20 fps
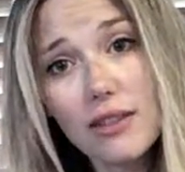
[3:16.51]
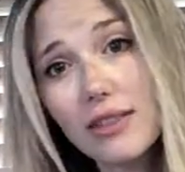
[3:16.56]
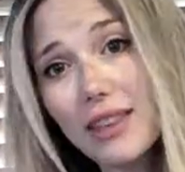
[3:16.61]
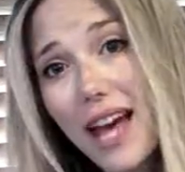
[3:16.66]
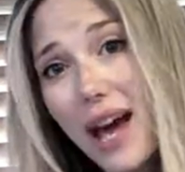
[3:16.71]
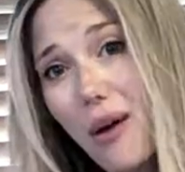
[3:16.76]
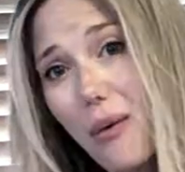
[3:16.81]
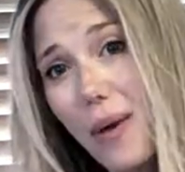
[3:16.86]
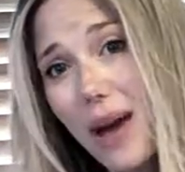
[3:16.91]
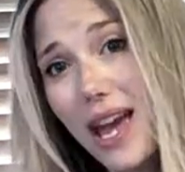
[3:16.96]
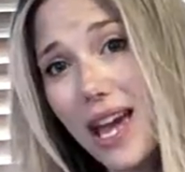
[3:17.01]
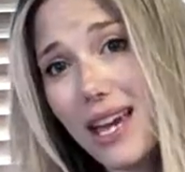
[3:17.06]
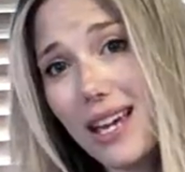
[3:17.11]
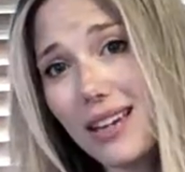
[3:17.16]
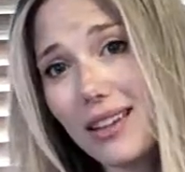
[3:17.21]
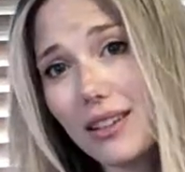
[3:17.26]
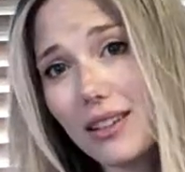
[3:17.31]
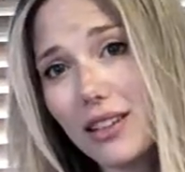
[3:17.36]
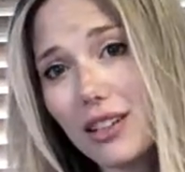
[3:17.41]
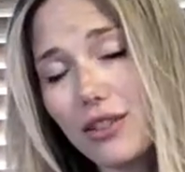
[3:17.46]
That
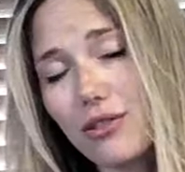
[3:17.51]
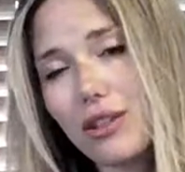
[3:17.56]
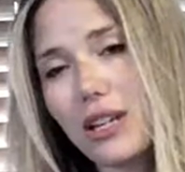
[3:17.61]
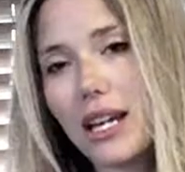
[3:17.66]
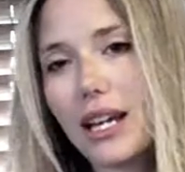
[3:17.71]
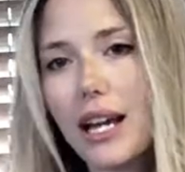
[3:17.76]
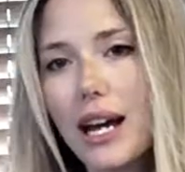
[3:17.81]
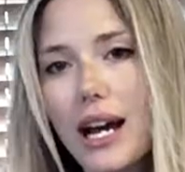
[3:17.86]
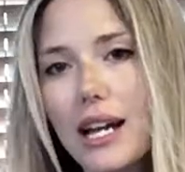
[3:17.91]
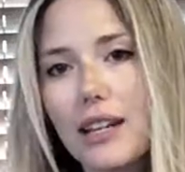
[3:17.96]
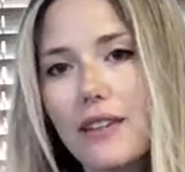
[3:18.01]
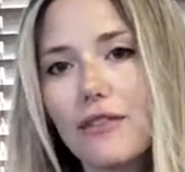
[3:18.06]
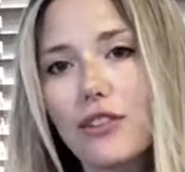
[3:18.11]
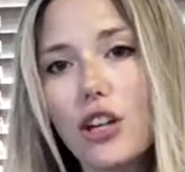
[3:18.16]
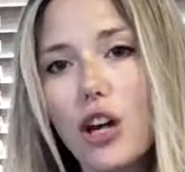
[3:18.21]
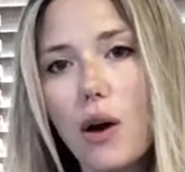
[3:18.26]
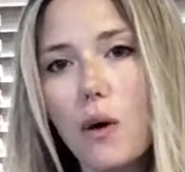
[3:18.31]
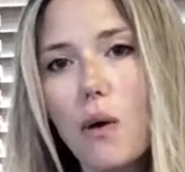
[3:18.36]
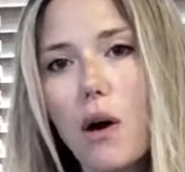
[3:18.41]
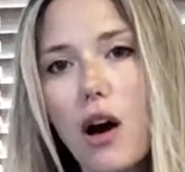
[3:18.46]
way you can kind of
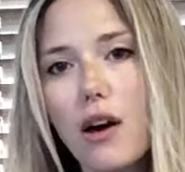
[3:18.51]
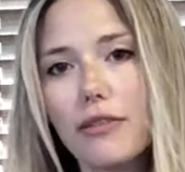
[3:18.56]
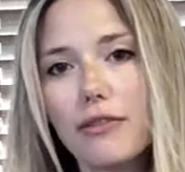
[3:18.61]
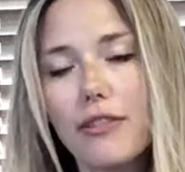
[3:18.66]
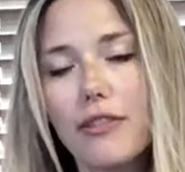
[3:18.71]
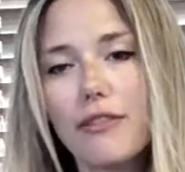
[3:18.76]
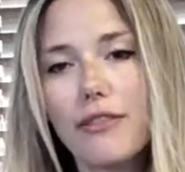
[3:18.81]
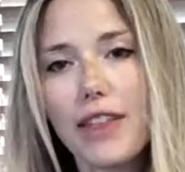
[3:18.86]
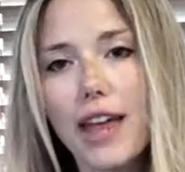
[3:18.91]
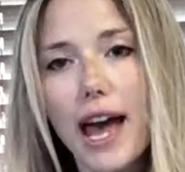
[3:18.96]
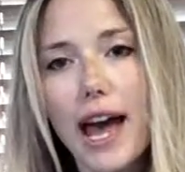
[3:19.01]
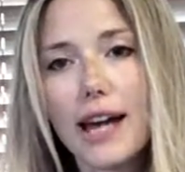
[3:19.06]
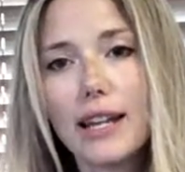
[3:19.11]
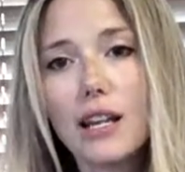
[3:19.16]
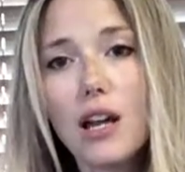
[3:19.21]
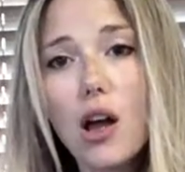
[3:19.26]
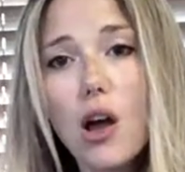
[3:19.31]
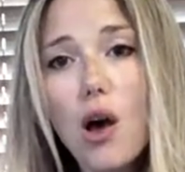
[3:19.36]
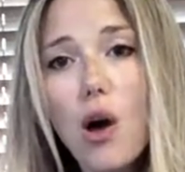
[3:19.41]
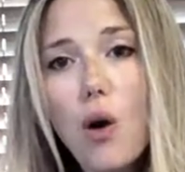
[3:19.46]
go off of
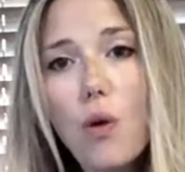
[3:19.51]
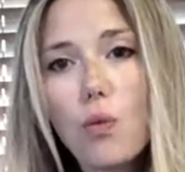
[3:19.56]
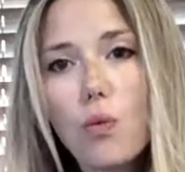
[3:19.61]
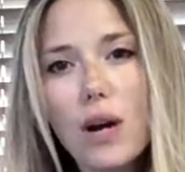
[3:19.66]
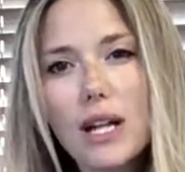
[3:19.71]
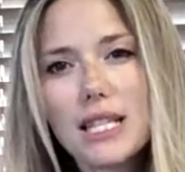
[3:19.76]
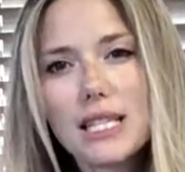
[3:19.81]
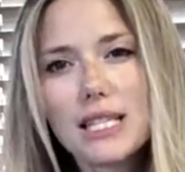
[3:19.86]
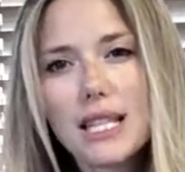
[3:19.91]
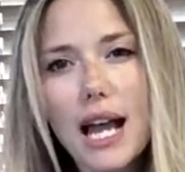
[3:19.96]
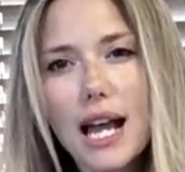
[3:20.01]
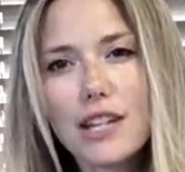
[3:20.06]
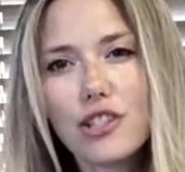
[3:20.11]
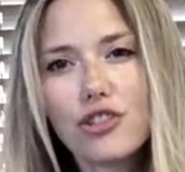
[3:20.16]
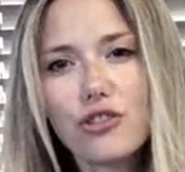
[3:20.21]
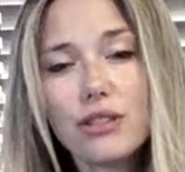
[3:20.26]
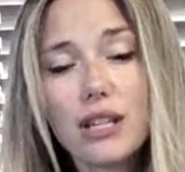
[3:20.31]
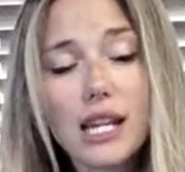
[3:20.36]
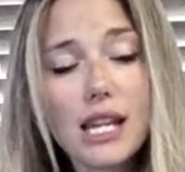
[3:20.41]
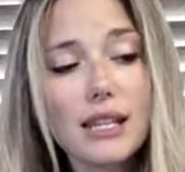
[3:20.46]
that what size
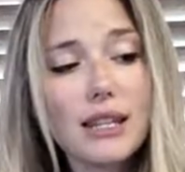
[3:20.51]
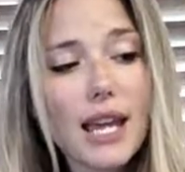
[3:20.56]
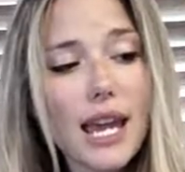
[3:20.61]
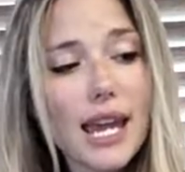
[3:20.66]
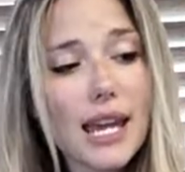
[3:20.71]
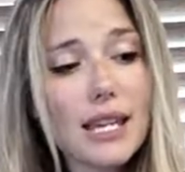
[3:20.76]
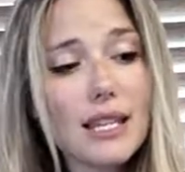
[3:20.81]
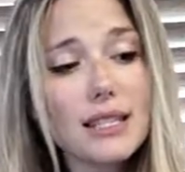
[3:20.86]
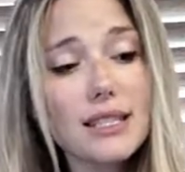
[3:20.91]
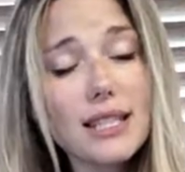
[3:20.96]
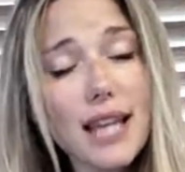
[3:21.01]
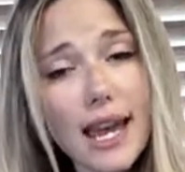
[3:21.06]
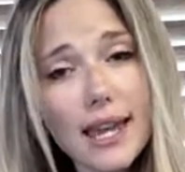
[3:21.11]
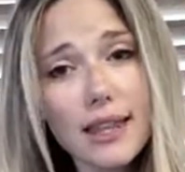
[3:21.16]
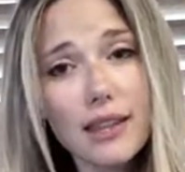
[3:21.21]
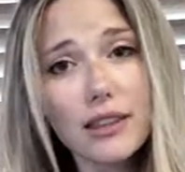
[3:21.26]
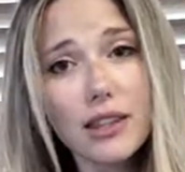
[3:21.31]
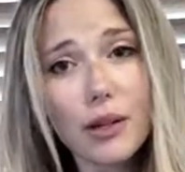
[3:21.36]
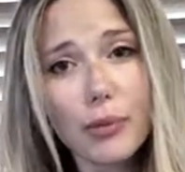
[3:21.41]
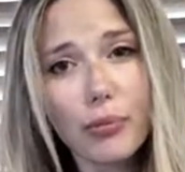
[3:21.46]
you need. They say
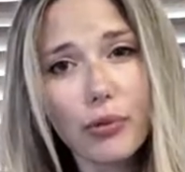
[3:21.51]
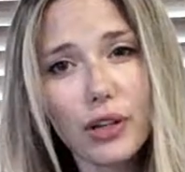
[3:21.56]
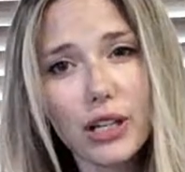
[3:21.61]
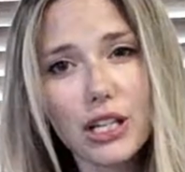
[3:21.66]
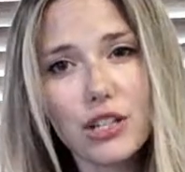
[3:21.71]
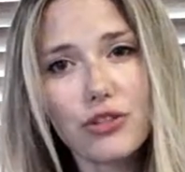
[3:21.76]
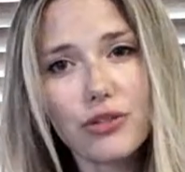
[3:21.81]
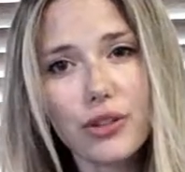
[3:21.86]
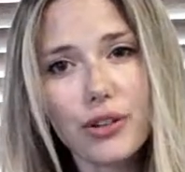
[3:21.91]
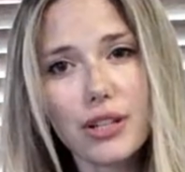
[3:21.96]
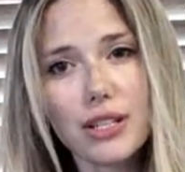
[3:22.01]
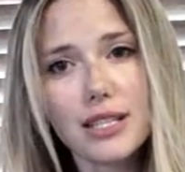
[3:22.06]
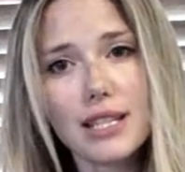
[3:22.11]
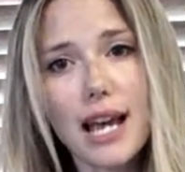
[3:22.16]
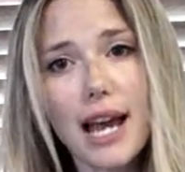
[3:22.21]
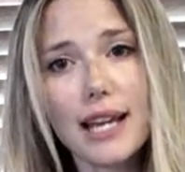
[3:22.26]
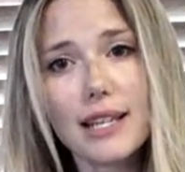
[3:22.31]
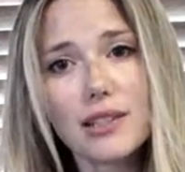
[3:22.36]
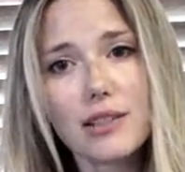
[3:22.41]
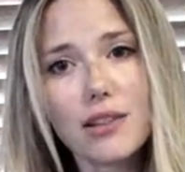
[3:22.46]
that they're pretty true to
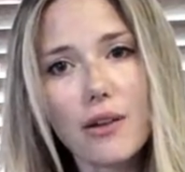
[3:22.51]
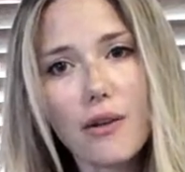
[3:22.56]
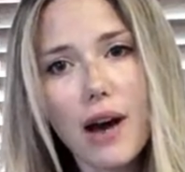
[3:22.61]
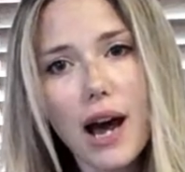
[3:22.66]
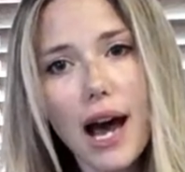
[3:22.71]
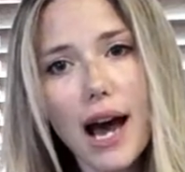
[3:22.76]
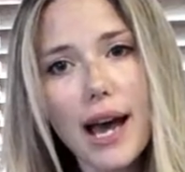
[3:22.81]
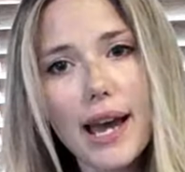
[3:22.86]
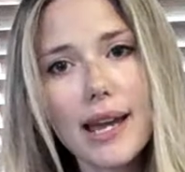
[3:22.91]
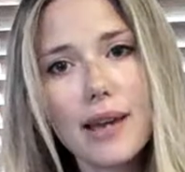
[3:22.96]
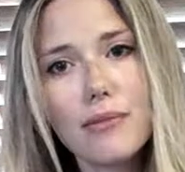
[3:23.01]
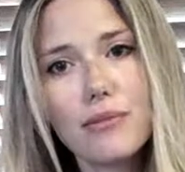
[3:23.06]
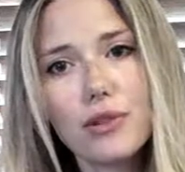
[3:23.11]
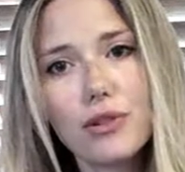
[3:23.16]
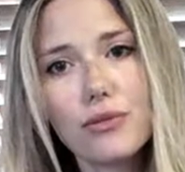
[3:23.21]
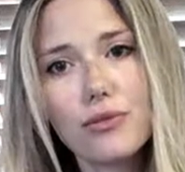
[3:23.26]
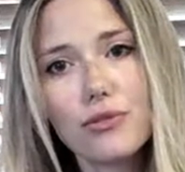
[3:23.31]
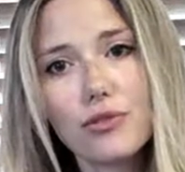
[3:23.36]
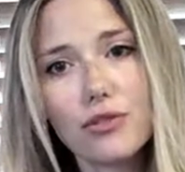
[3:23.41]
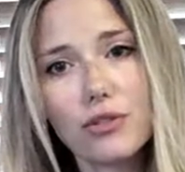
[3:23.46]
size. So I am
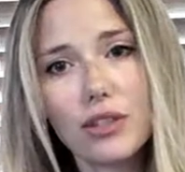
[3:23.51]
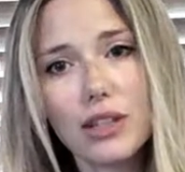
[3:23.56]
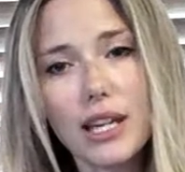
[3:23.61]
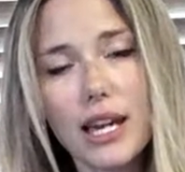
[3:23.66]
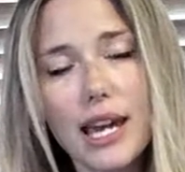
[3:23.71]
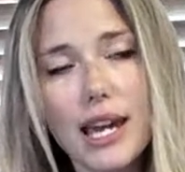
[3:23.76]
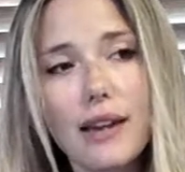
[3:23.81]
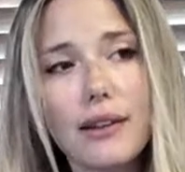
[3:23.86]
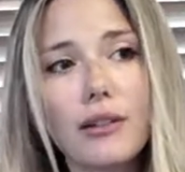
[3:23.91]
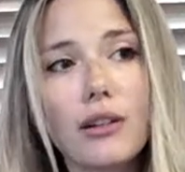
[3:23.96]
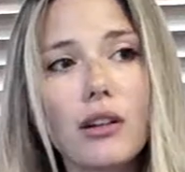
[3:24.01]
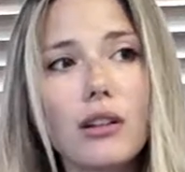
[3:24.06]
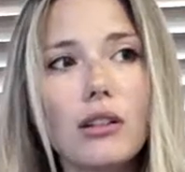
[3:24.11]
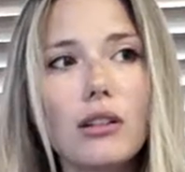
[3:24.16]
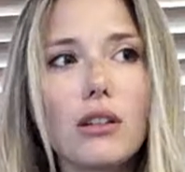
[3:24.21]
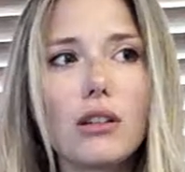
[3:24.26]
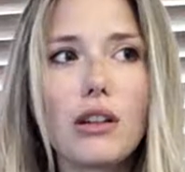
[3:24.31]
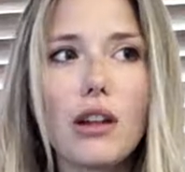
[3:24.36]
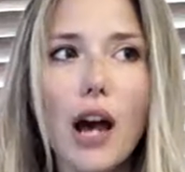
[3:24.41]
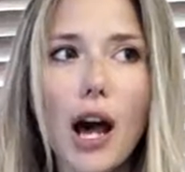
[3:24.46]
usually
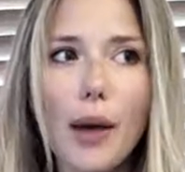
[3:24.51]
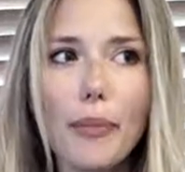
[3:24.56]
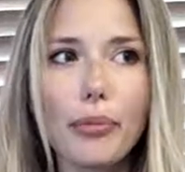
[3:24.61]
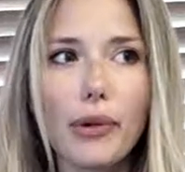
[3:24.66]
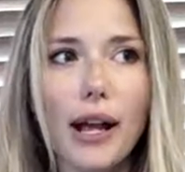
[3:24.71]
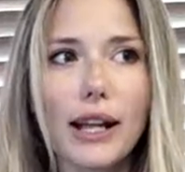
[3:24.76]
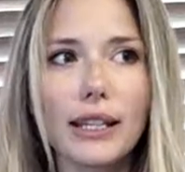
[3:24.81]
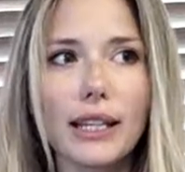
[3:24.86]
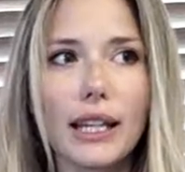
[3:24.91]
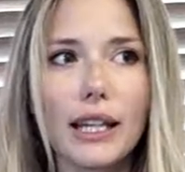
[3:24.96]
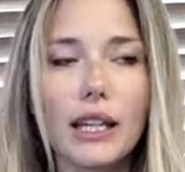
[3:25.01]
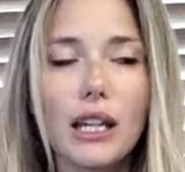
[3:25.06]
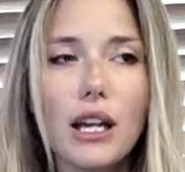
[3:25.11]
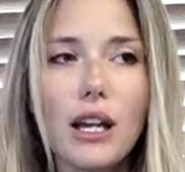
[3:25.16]
not pregnant,